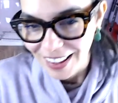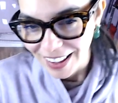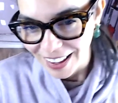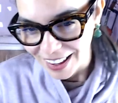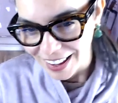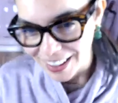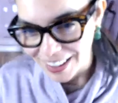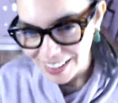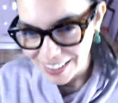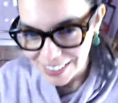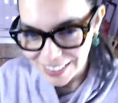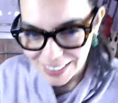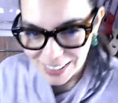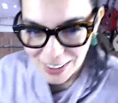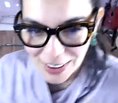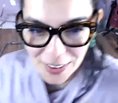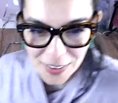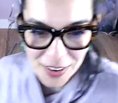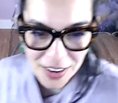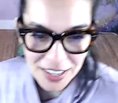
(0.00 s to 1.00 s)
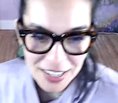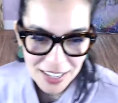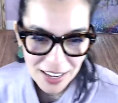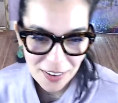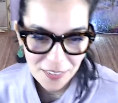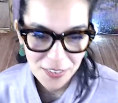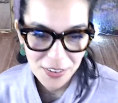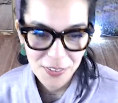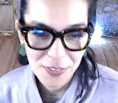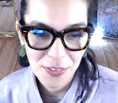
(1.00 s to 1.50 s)
And alrighty,
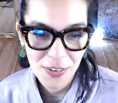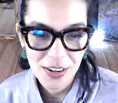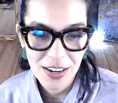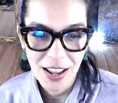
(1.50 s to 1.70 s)
everyone,